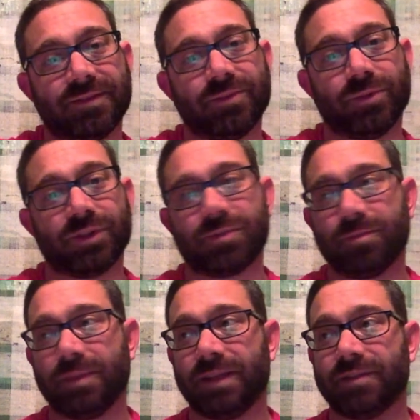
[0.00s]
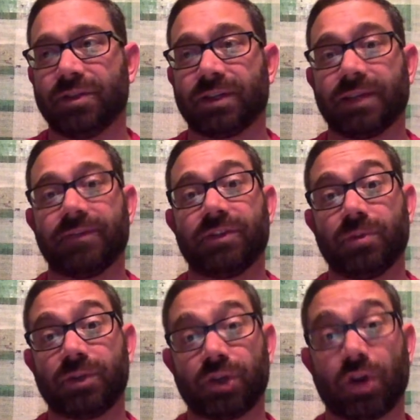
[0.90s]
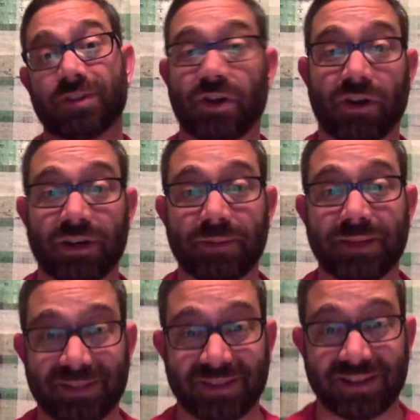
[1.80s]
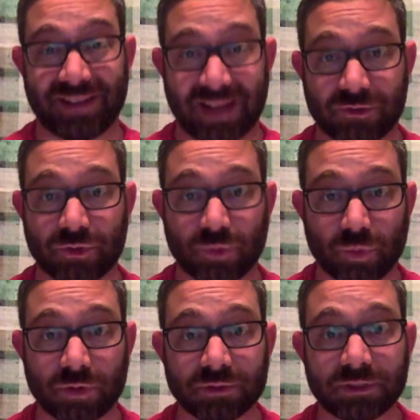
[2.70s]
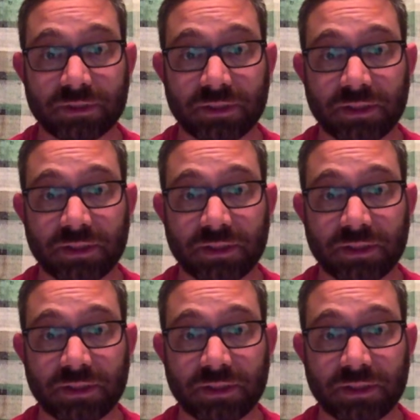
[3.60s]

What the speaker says: which means you're giving too much autonomy to the natural world